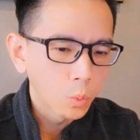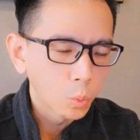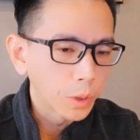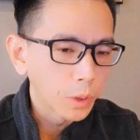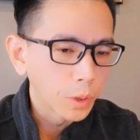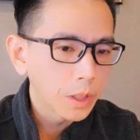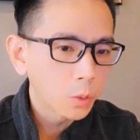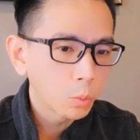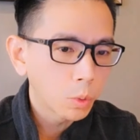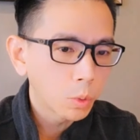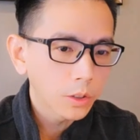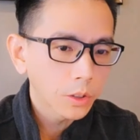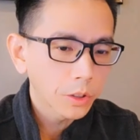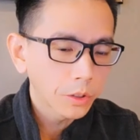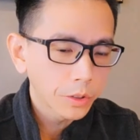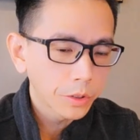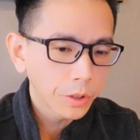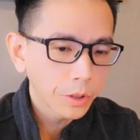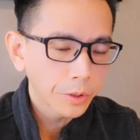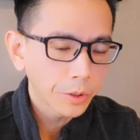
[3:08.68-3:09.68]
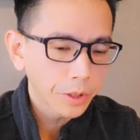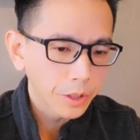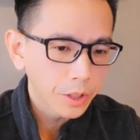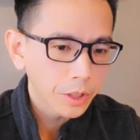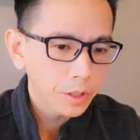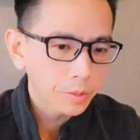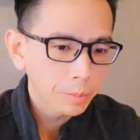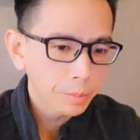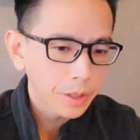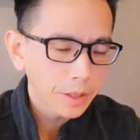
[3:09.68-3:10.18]
we want to do
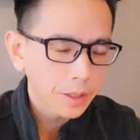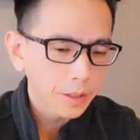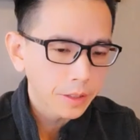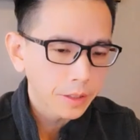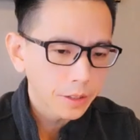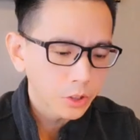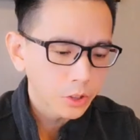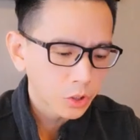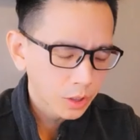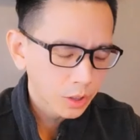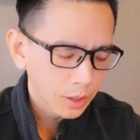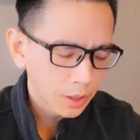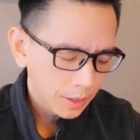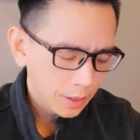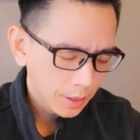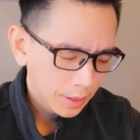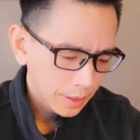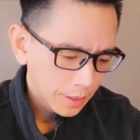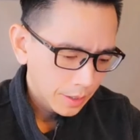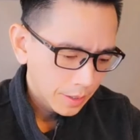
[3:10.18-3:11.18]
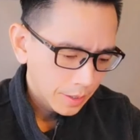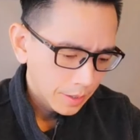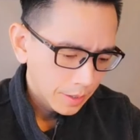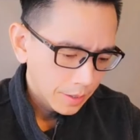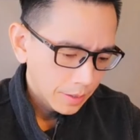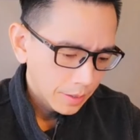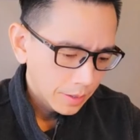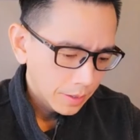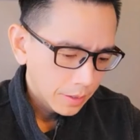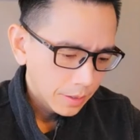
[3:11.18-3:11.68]
this because
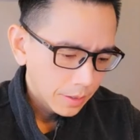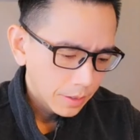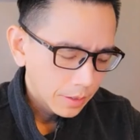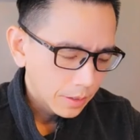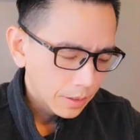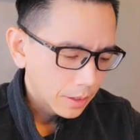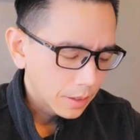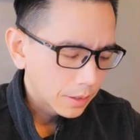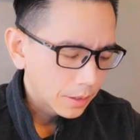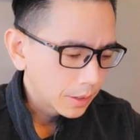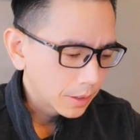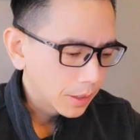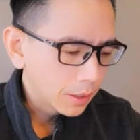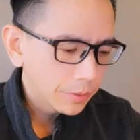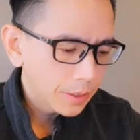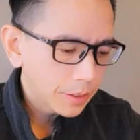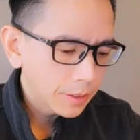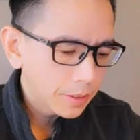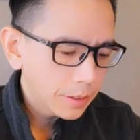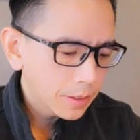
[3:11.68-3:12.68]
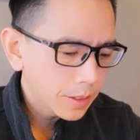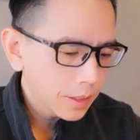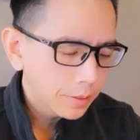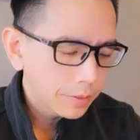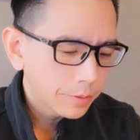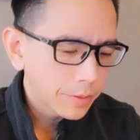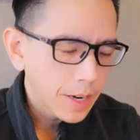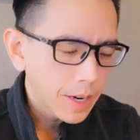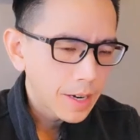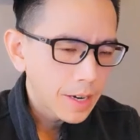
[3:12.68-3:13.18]
even
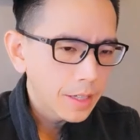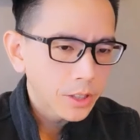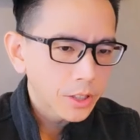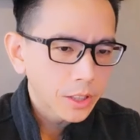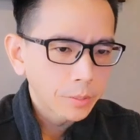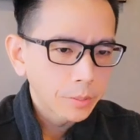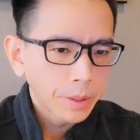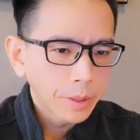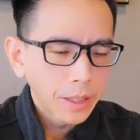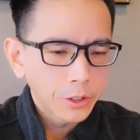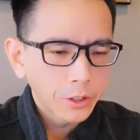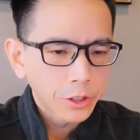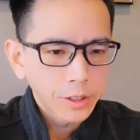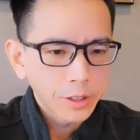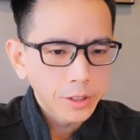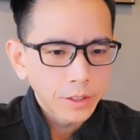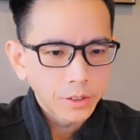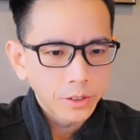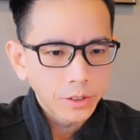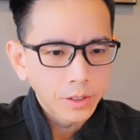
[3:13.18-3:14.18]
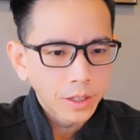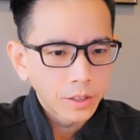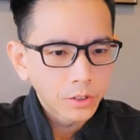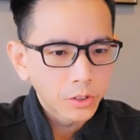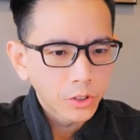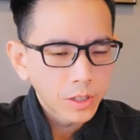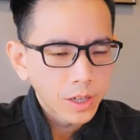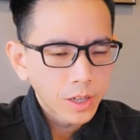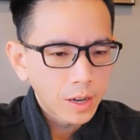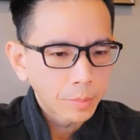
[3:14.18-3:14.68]
if I see patients
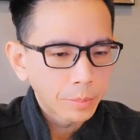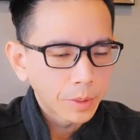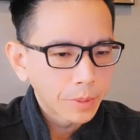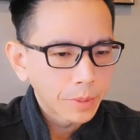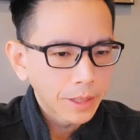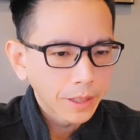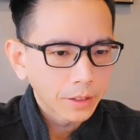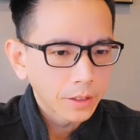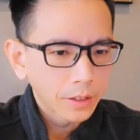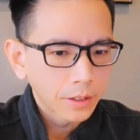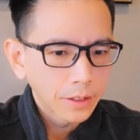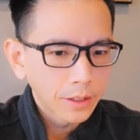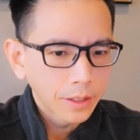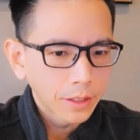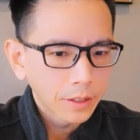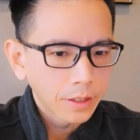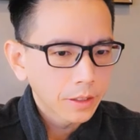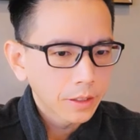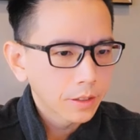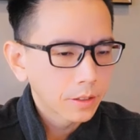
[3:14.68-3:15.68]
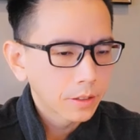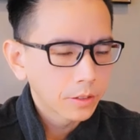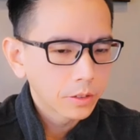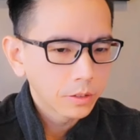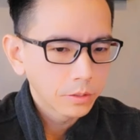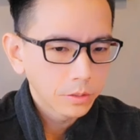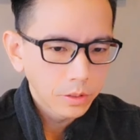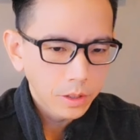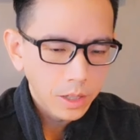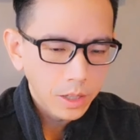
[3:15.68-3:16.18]
nonstop in my clinic,
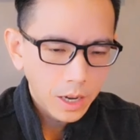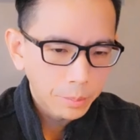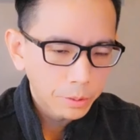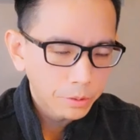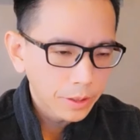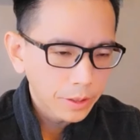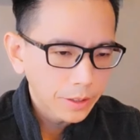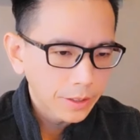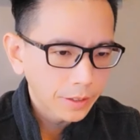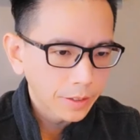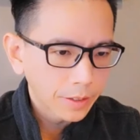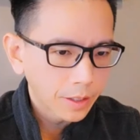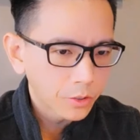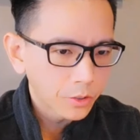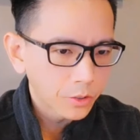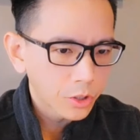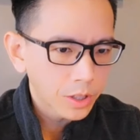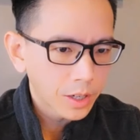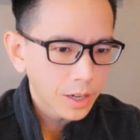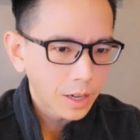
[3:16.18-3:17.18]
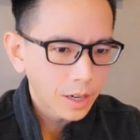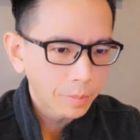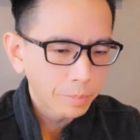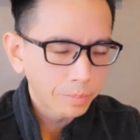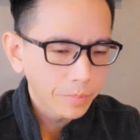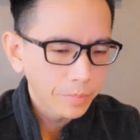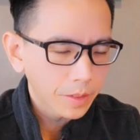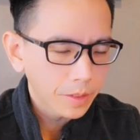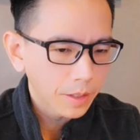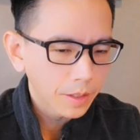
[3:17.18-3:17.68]
operating
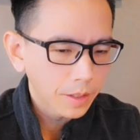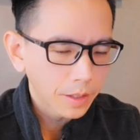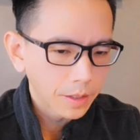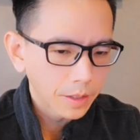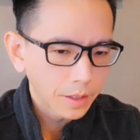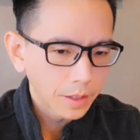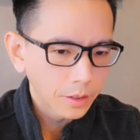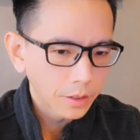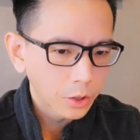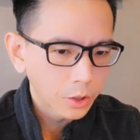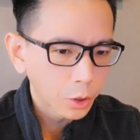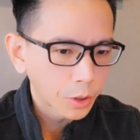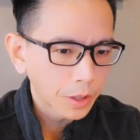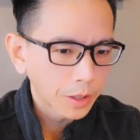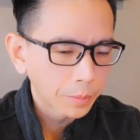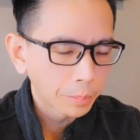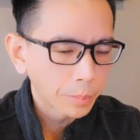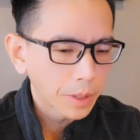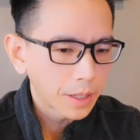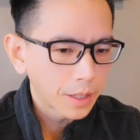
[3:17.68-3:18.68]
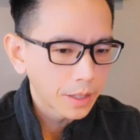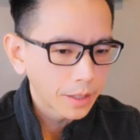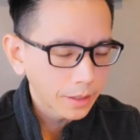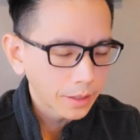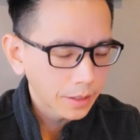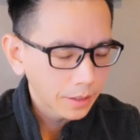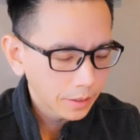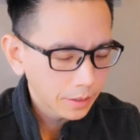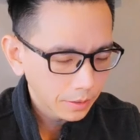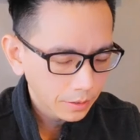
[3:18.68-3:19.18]
nonstop during
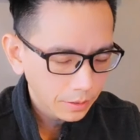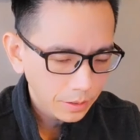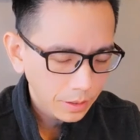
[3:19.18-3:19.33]
my